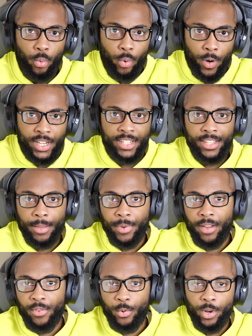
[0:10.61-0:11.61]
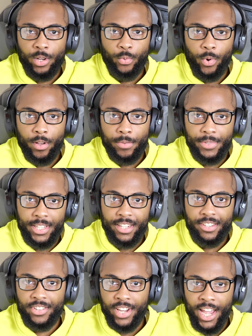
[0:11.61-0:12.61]
What is up everyone? Welcome to
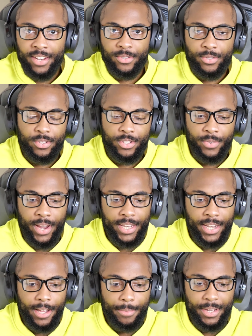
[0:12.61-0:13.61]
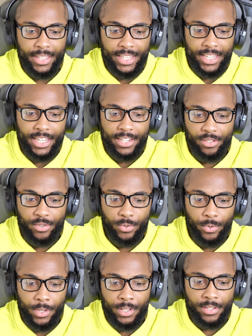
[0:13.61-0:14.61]
the channel. So right now I'm about to get
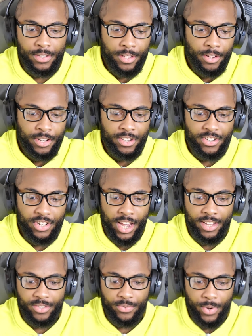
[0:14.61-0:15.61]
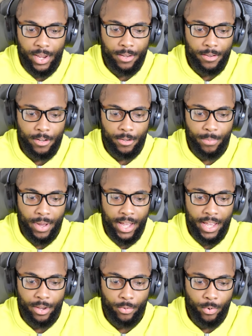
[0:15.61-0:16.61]
into this 30 shots record
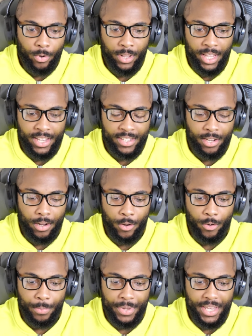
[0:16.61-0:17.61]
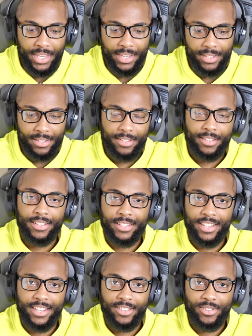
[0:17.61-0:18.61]
by Rolexx Homi. So let's
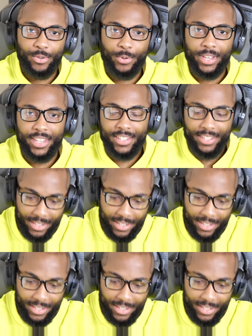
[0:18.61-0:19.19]
get to it.